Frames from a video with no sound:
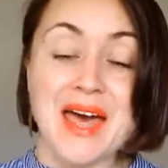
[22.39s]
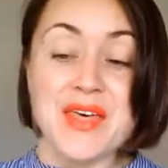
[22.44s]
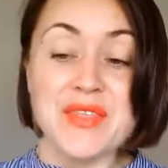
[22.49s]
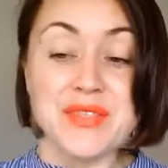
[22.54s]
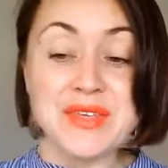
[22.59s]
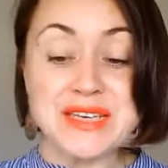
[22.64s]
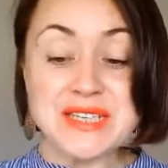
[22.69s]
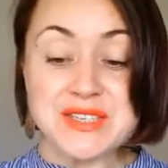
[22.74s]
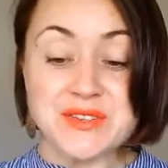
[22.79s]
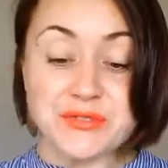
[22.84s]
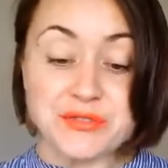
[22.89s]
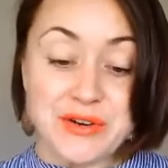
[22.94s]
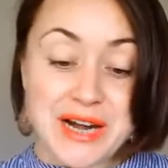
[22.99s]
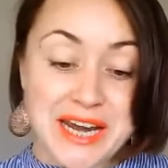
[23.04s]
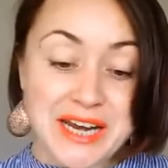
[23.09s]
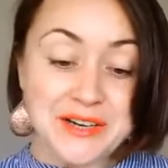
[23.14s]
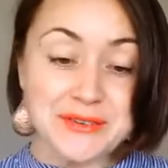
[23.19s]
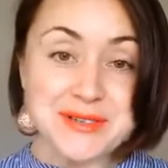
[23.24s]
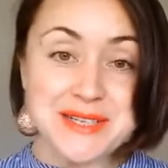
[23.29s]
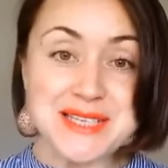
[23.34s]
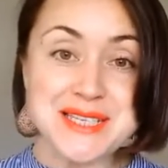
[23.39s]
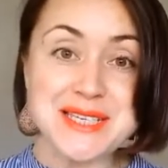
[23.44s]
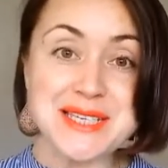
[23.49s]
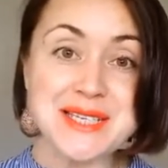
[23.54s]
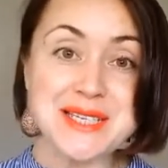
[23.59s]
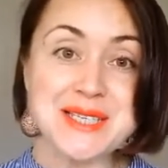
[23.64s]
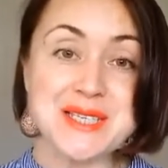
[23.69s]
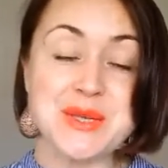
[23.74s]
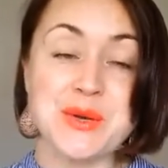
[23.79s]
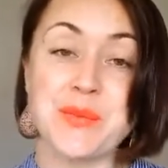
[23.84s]
These
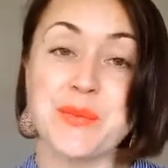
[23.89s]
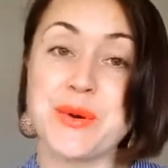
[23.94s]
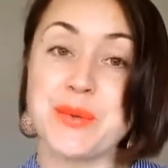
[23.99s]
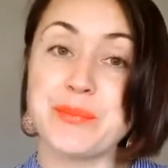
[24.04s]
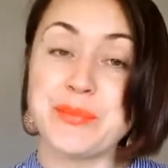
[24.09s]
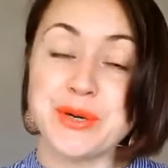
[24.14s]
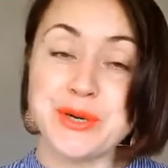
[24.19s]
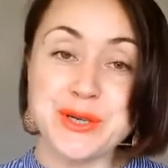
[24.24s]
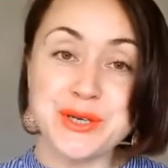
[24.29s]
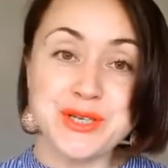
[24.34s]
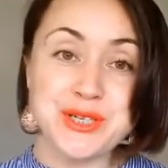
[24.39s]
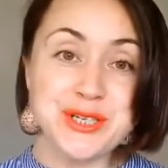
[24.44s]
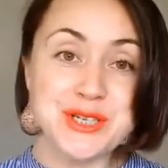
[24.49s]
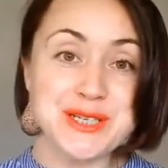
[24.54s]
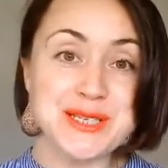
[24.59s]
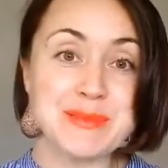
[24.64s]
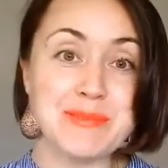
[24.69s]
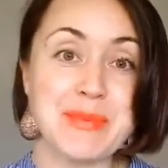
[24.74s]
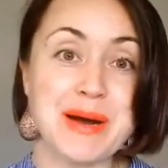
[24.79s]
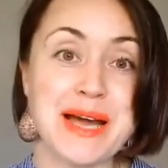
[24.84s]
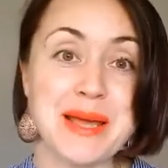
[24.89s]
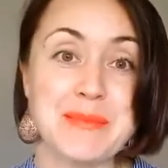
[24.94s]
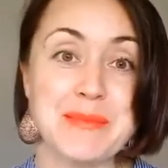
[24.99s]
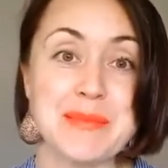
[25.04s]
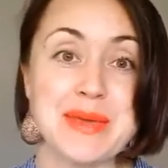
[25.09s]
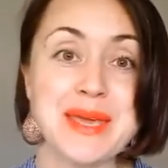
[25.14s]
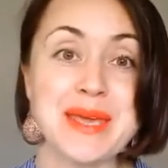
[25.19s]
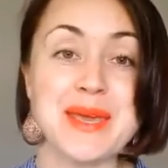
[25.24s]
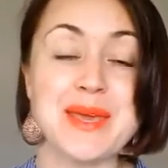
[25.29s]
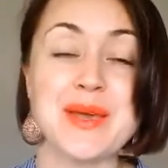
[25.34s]
fragrances were purchased by
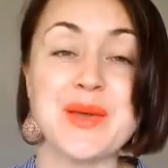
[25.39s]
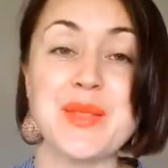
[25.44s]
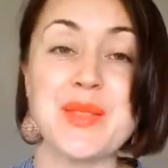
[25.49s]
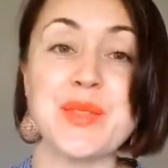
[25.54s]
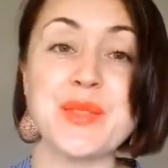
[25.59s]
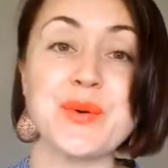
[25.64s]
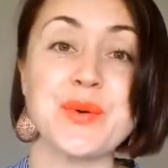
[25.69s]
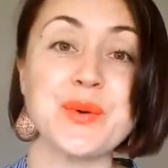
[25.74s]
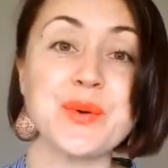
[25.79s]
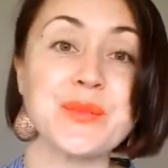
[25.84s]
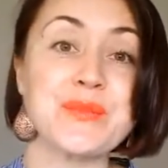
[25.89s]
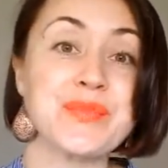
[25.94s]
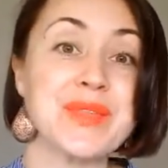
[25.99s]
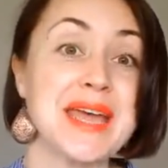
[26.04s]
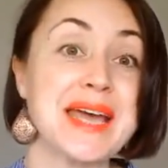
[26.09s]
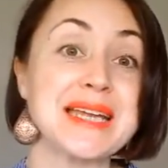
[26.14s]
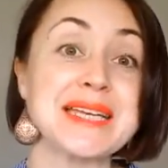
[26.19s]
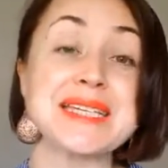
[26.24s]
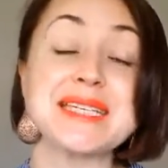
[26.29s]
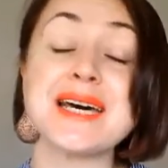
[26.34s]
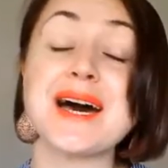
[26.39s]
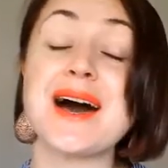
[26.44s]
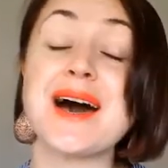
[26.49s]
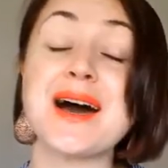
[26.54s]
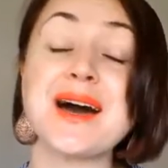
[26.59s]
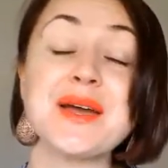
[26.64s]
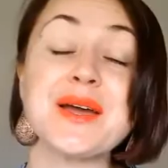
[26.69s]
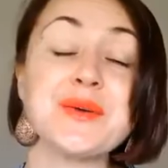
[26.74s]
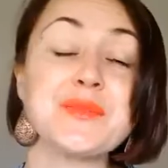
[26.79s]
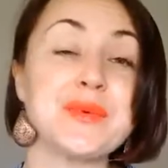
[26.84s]
me in the
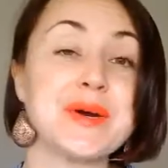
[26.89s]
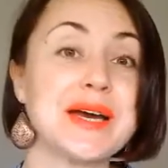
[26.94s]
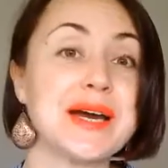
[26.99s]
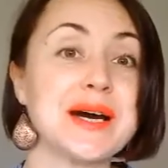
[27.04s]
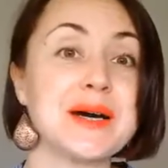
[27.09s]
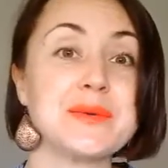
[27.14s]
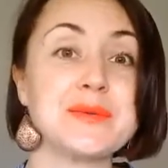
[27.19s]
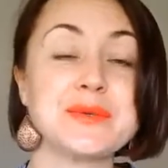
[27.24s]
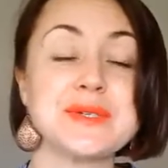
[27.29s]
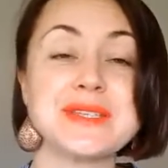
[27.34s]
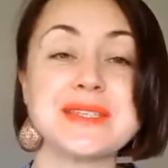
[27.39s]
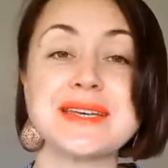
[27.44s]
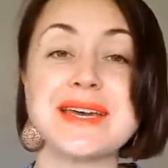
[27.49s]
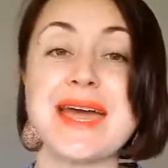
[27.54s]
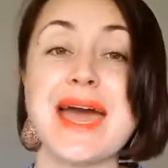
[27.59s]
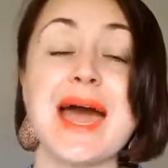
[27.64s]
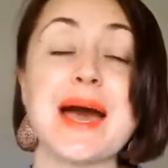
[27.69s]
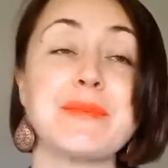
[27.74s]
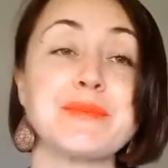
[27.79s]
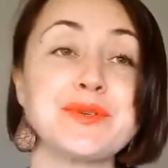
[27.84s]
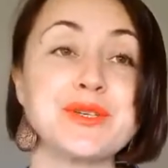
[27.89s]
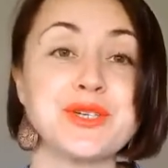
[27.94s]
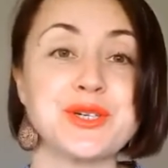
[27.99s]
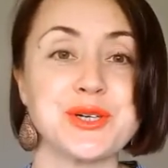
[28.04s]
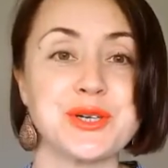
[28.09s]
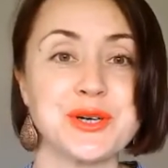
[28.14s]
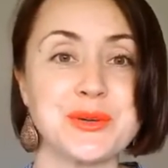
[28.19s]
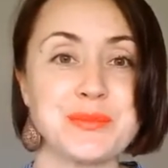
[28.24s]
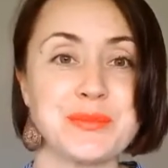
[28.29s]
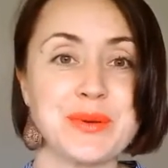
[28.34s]
time where I was
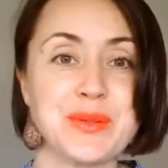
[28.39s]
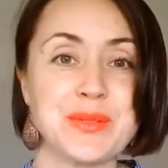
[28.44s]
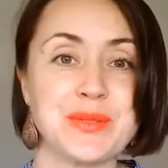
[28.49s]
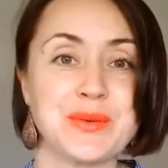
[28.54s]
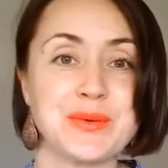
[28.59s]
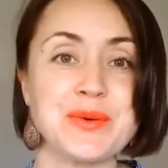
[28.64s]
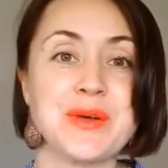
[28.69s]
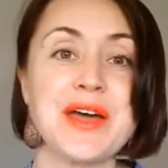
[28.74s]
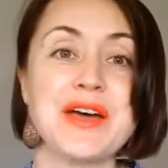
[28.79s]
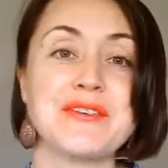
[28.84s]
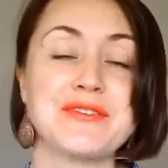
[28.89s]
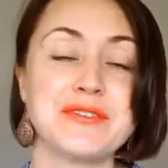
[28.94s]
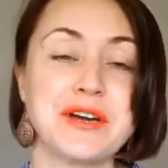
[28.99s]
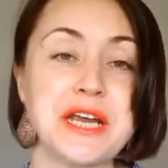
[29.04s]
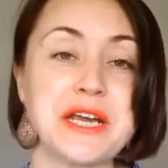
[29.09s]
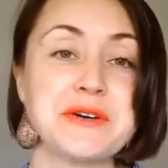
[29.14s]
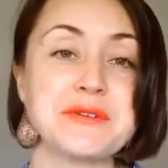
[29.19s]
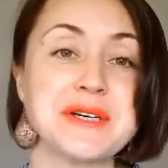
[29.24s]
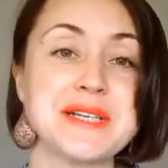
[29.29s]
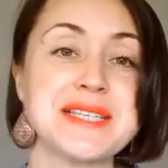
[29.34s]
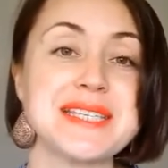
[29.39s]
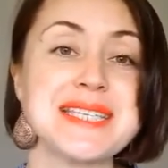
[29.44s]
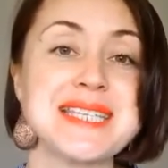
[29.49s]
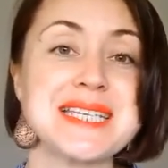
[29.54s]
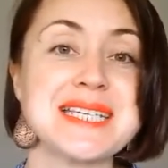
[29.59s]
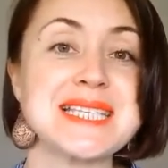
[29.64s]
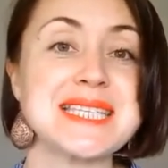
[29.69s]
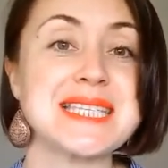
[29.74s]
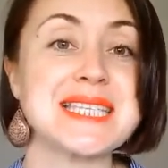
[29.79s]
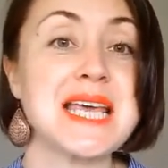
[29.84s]
captured by the
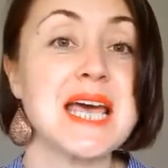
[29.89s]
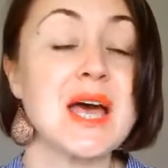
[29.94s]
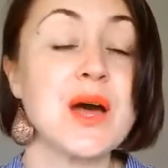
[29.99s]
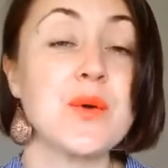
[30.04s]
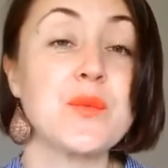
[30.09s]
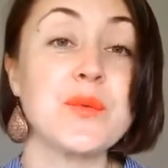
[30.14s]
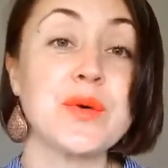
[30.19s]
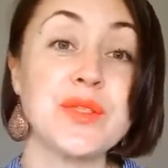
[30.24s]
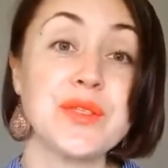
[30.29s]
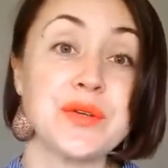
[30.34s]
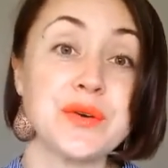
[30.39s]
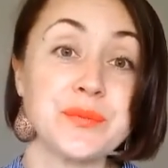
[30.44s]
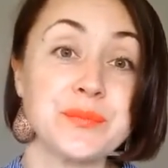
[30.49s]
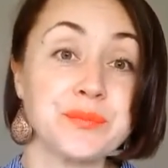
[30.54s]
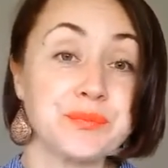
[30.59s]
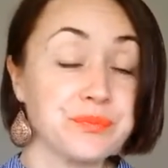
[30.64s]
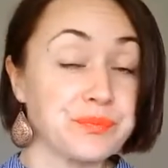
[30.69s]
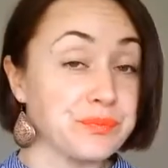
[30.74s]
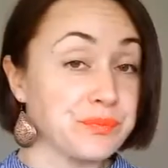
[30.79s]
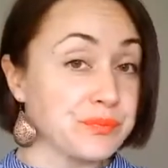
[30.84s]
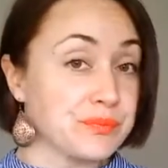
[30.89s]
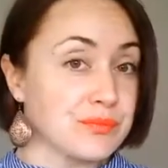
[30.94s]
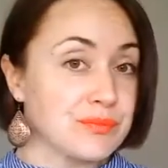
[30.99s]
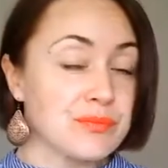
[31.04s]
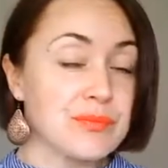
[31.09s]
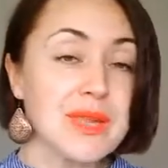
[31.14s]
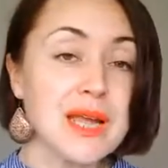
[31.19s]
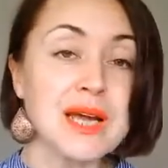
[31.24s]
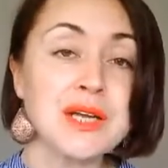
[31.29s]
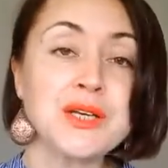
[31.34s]
fragrances with the
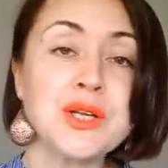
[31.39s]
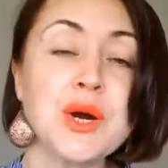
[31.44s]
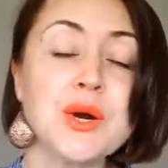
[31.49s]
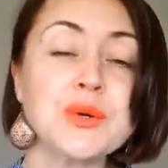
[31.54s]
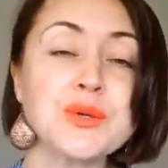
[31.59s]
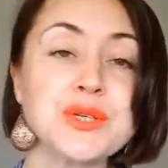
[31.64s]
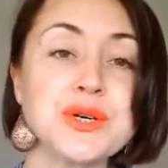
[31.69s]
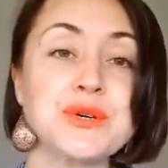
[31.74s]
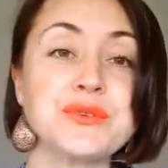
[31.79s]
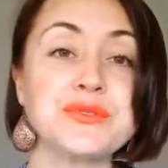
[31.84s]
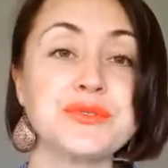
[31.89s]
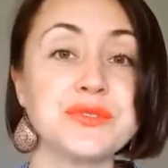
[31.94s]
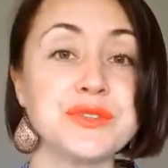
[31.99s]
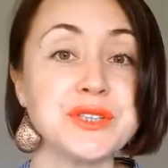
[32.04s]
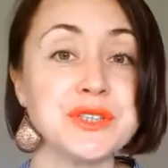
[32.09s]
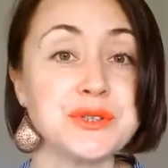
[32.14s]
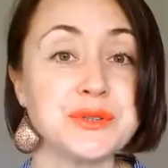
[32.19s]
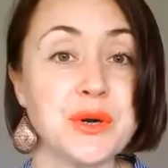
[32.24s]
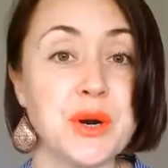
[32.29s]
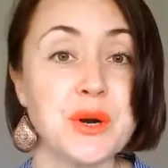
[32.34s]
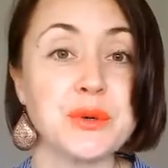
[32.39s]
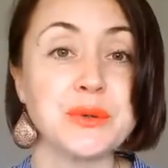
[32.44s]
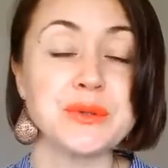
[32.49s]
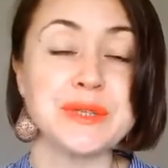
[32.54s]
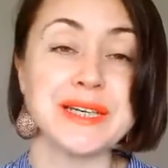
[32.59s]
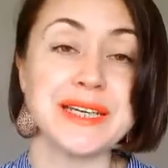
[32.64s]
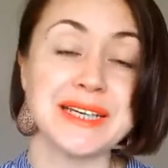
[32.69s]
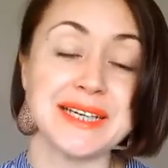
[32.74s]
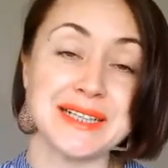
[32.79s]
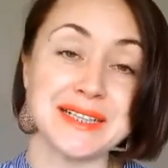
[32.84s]
note of
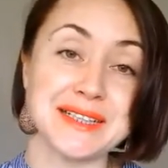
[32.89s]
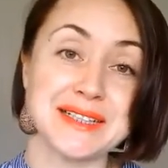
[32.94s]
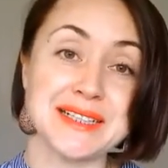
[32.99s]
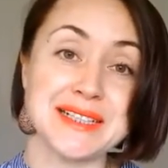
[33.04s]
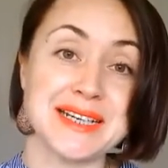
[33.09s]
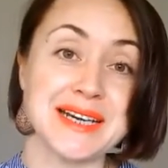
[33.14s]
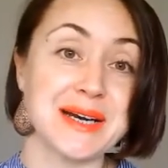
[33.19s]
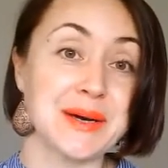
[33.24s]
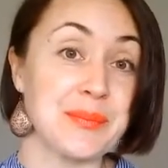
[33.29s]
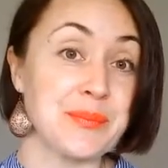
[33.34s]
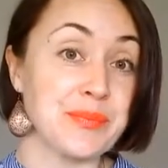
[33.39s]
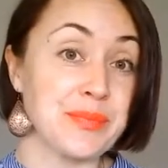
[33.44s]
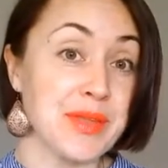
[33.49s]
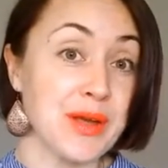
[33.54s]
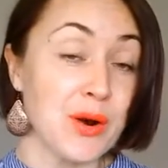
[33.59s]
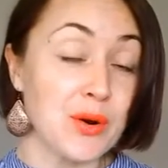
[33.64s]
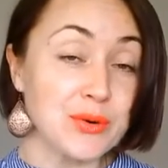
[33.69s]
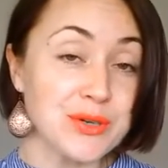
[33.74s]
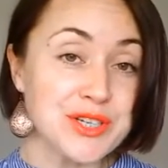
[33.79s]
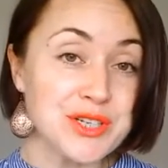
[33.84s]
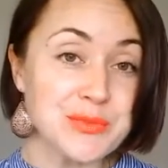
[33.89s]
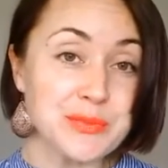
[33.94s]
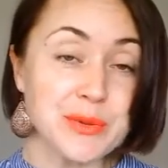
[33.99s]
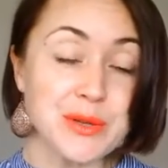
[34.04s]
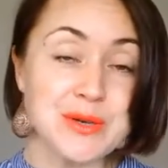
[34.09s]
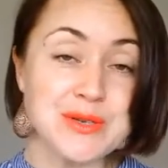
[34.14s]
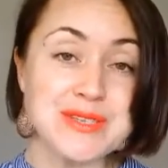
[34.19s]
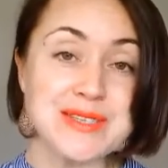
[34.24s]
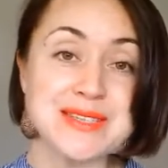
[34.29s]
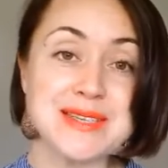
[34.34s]
neroli and orange
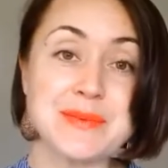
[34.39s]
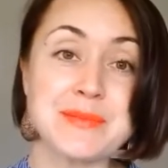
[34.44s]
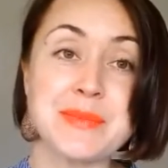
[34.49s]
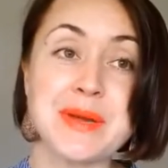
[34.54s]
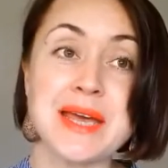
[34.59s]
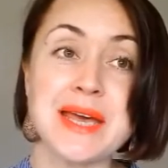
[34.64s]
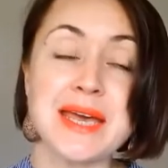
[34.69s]
blossom.